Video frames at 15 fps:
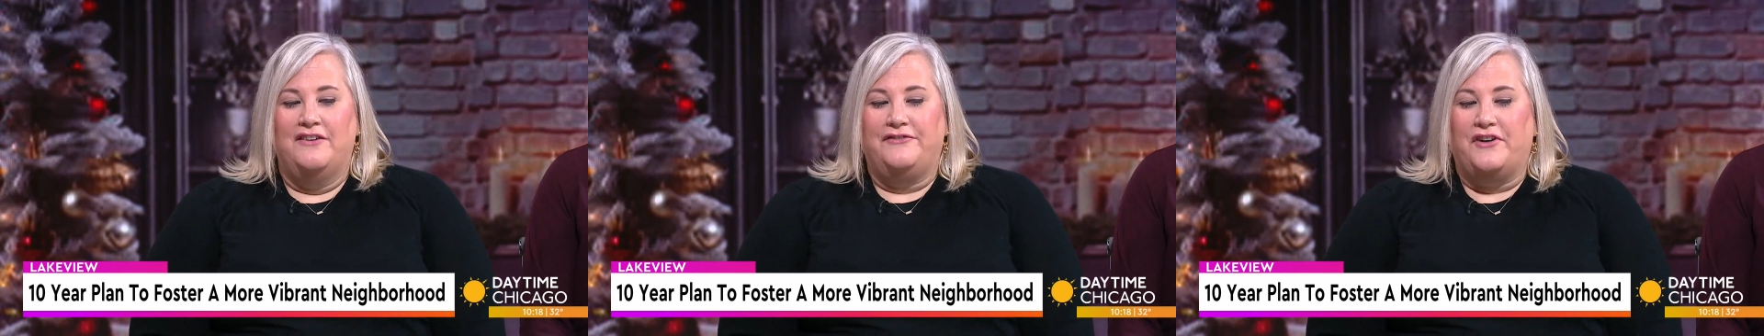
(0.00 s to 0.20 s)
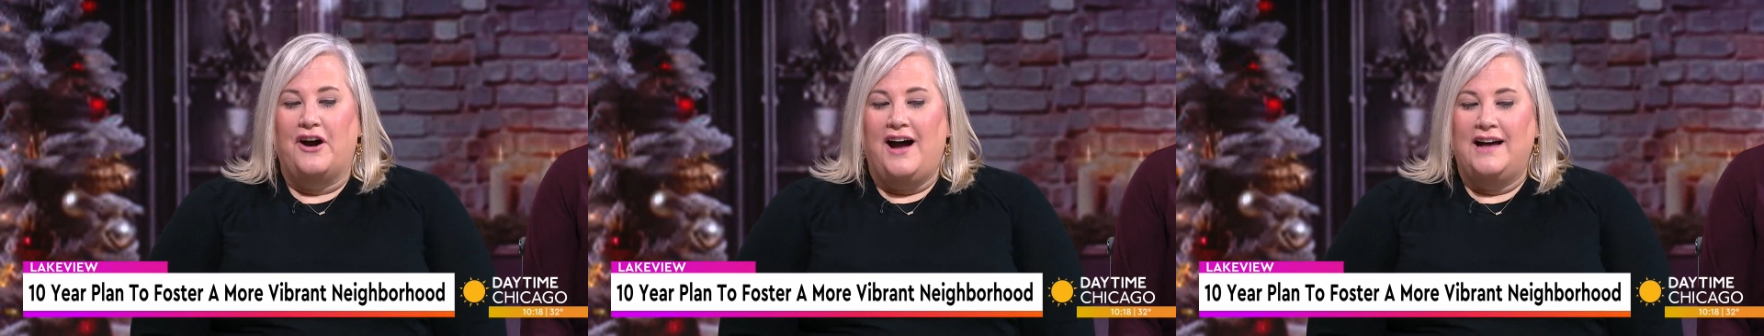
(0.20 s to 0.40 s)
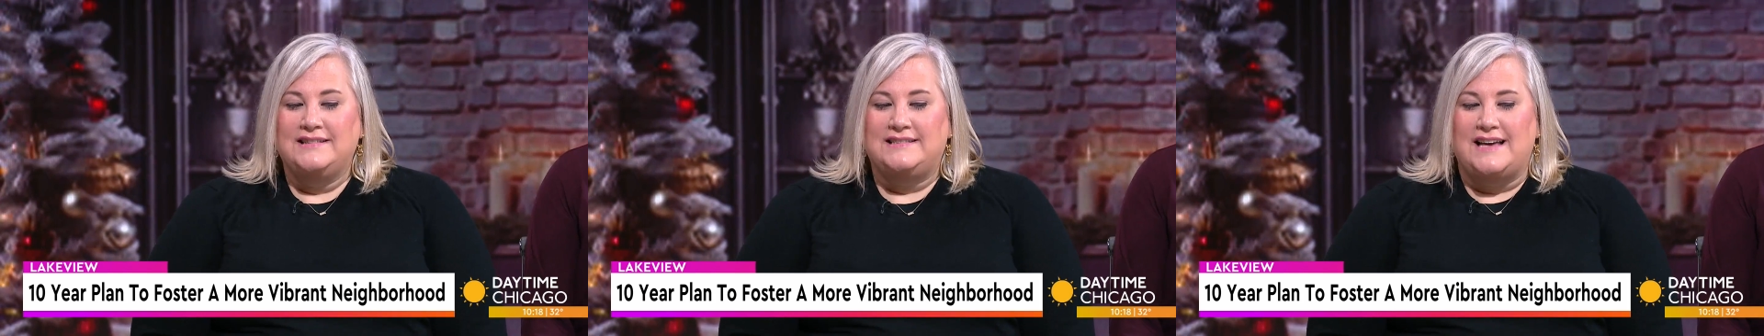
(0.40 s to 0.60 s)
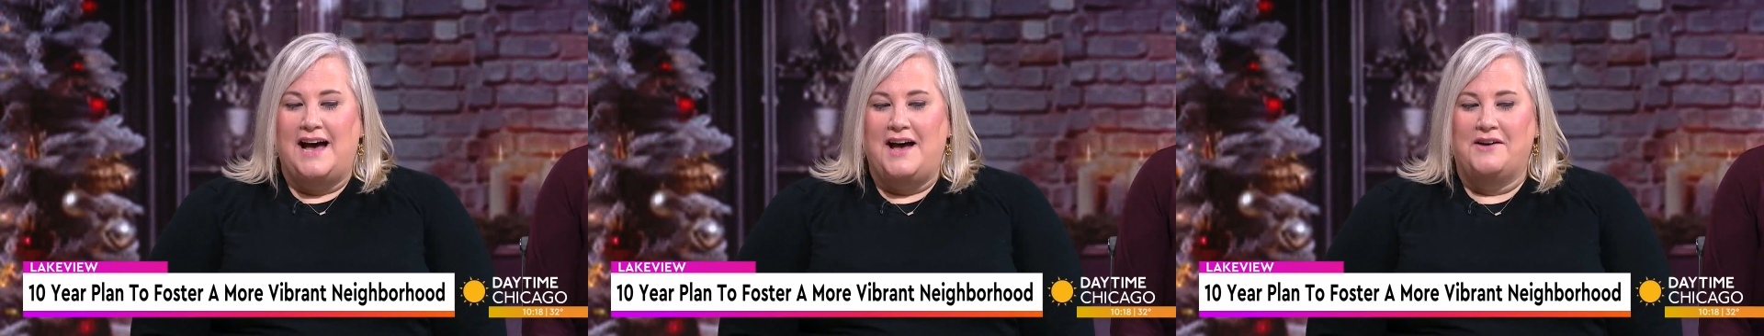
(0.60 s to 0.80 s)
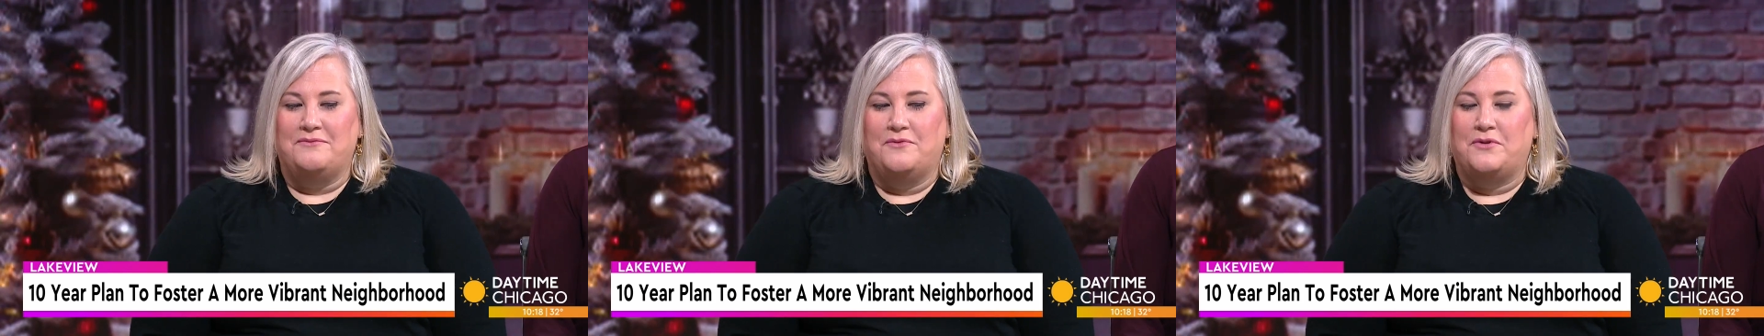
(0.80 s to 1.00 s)
for us,
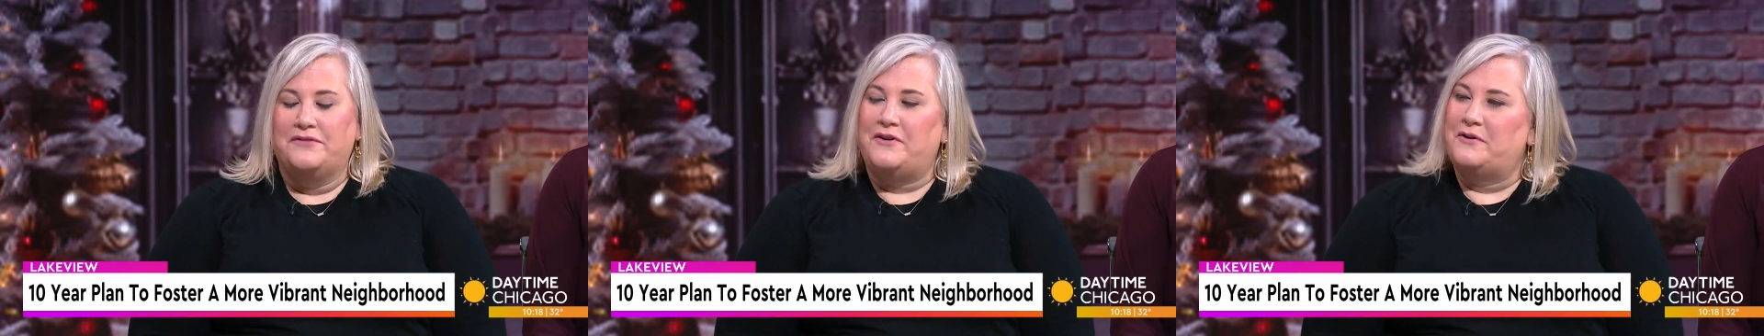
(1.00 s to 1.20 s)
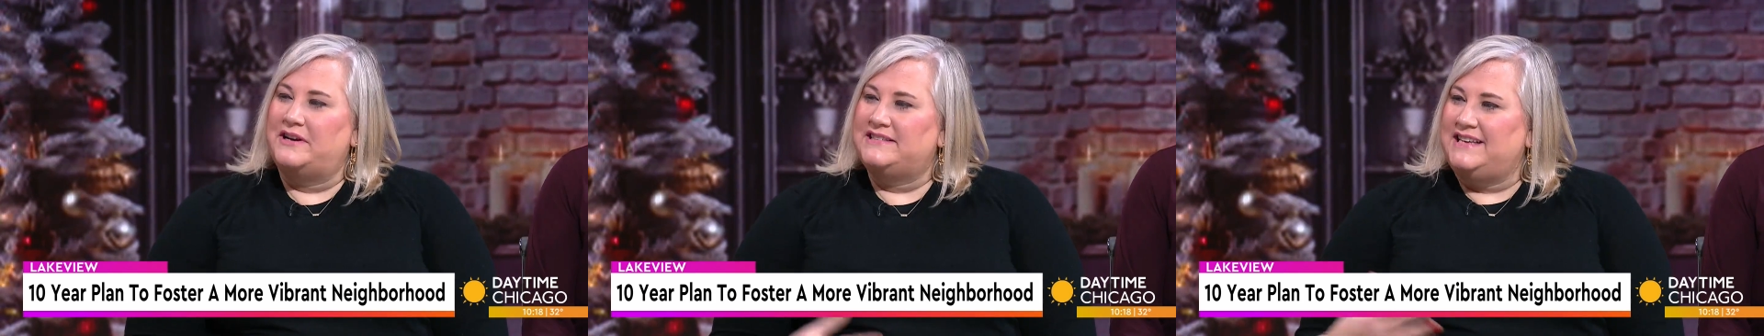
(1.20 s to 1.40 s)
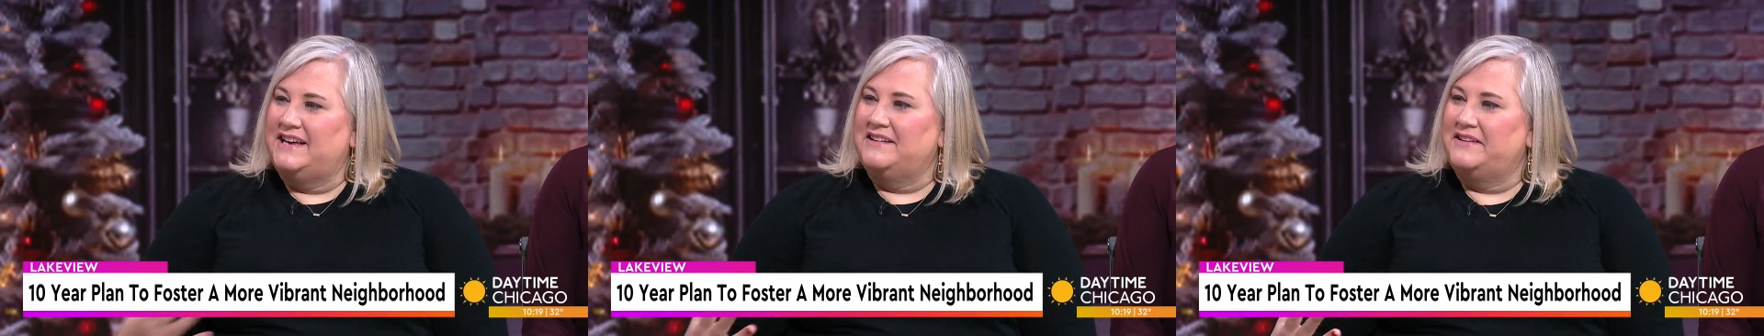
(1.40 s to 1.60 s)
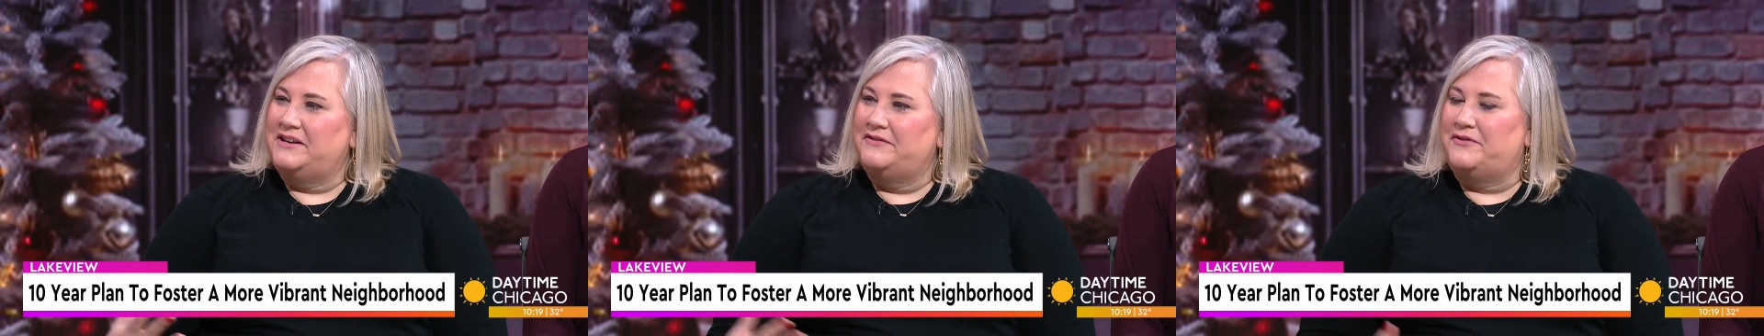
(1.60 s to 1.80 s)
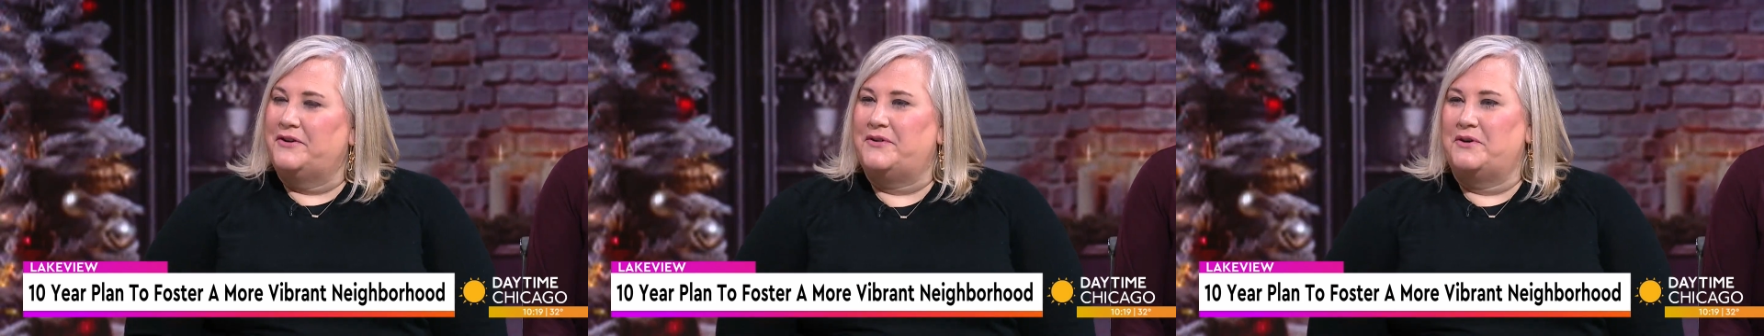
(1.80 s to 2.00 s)
um, we're focusing a
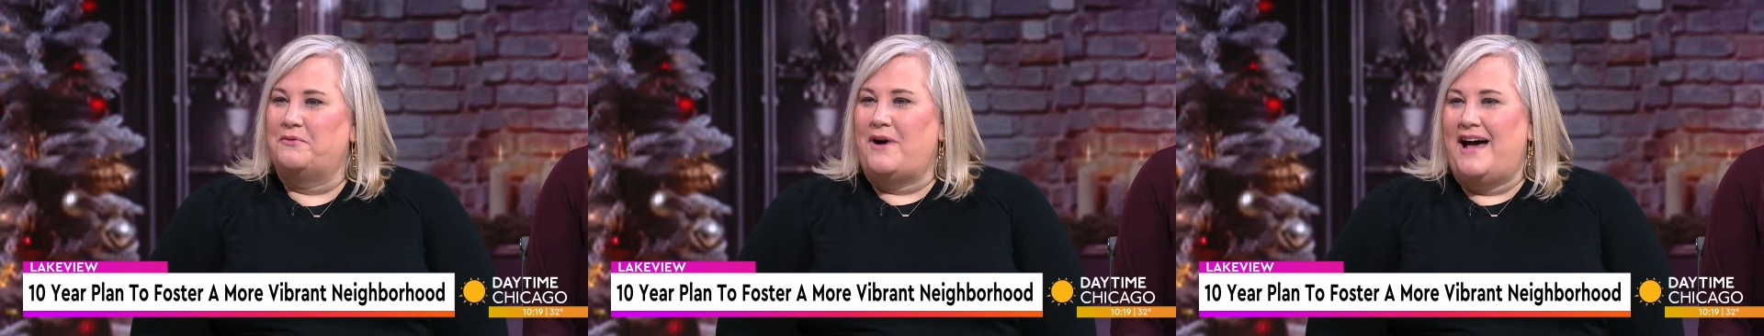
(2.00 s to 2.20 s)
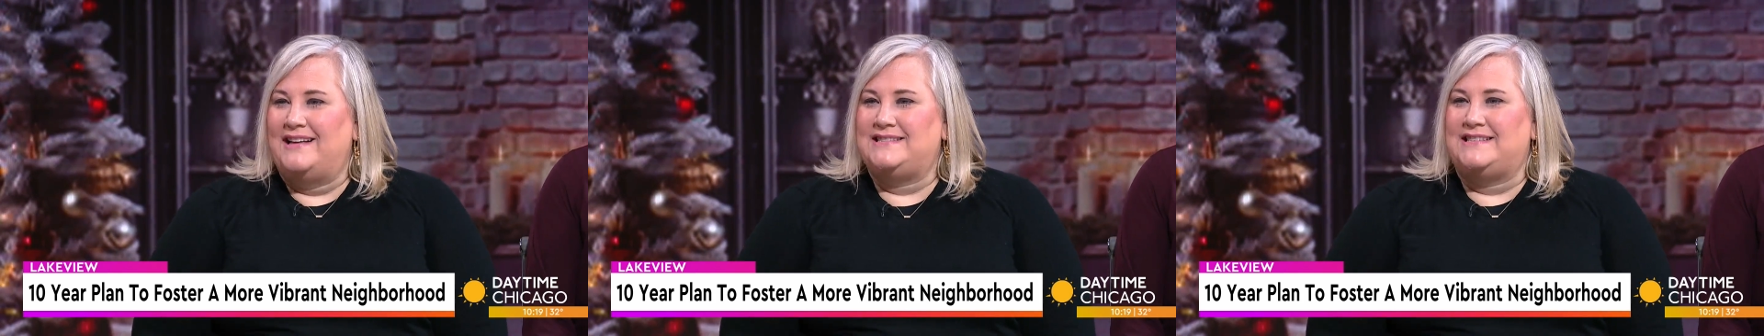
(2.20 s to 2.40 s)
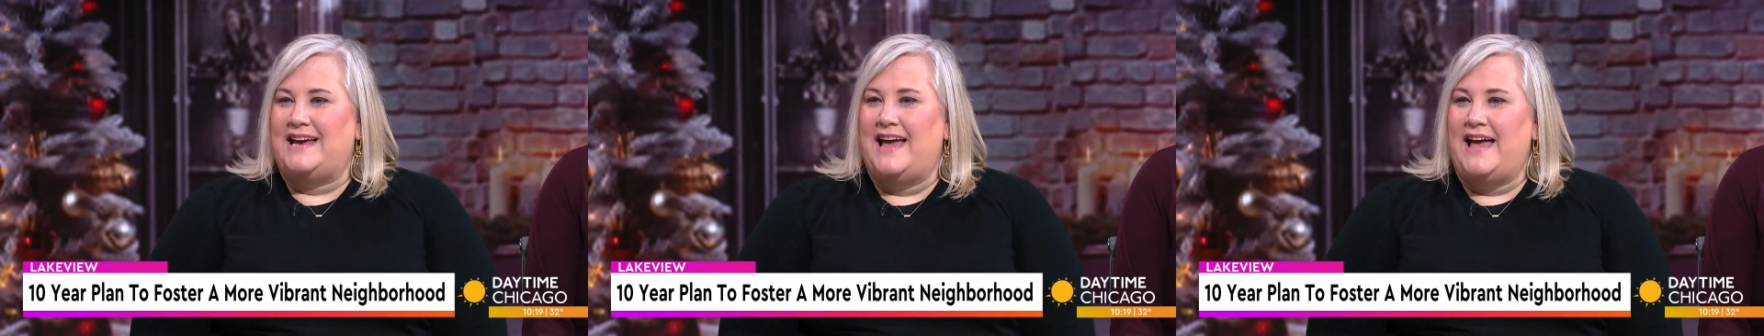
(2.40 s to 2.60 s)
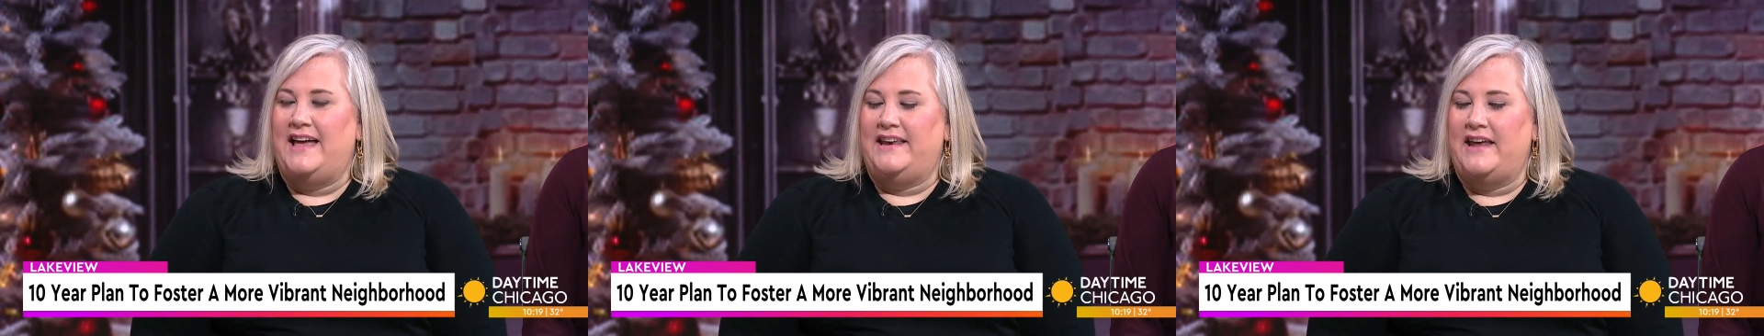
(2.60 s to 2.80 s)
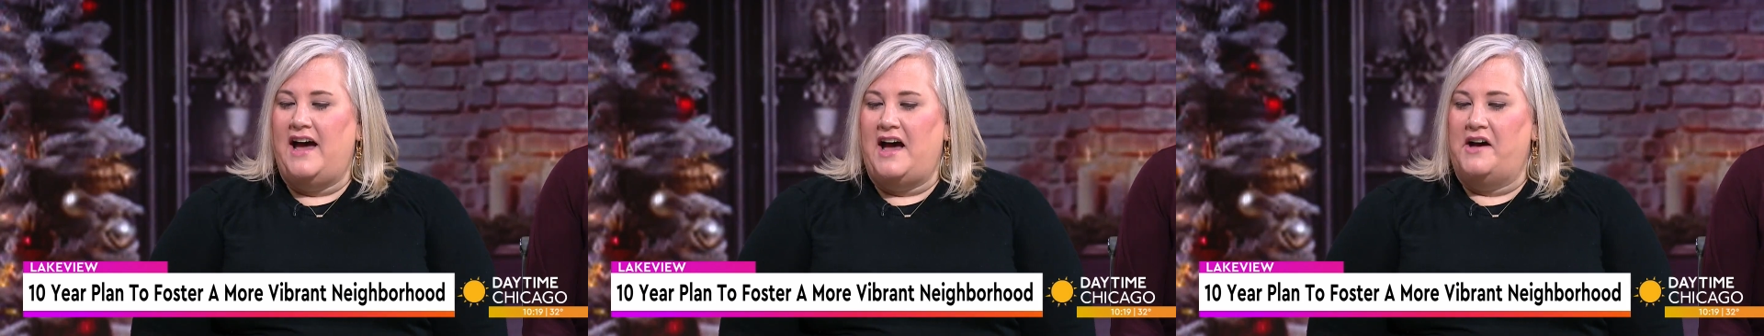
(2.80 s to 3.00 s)
little further west,
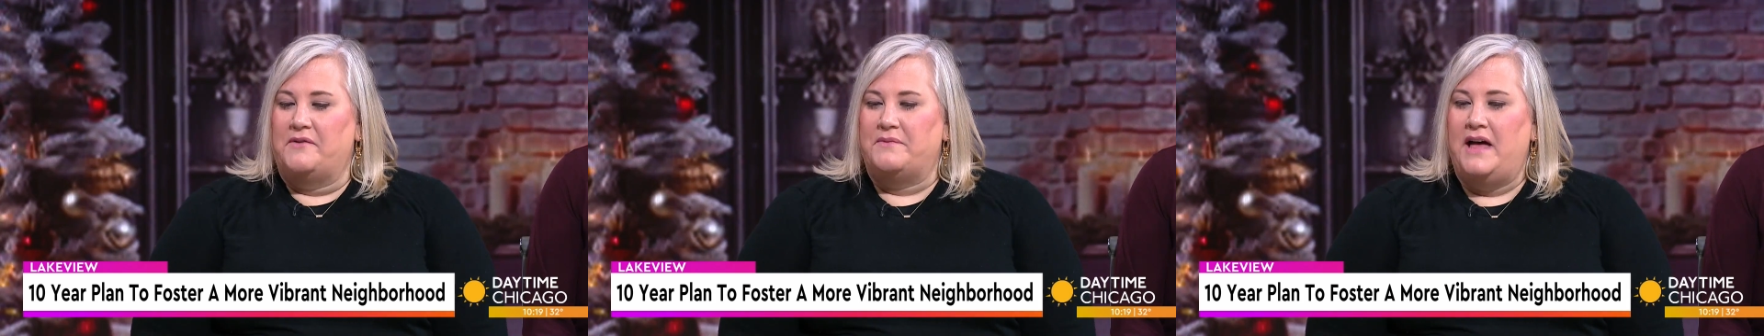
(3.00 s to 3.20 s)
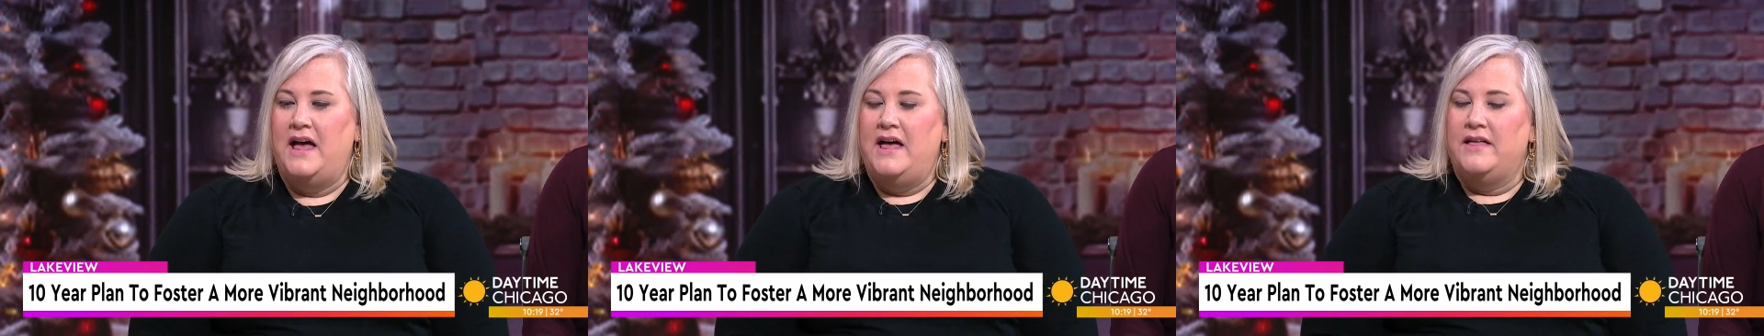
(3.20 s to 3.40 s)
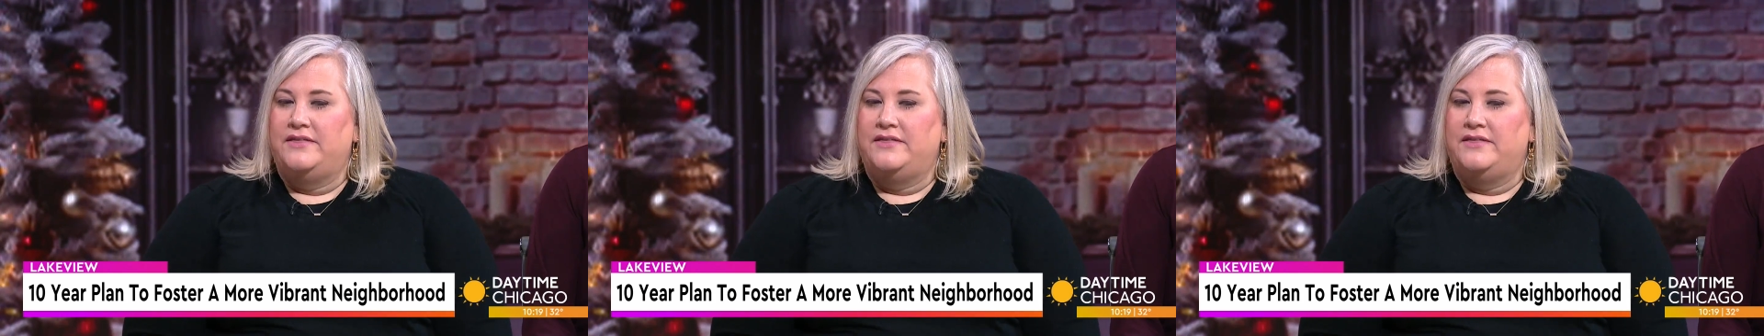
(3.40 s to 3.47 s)
and um,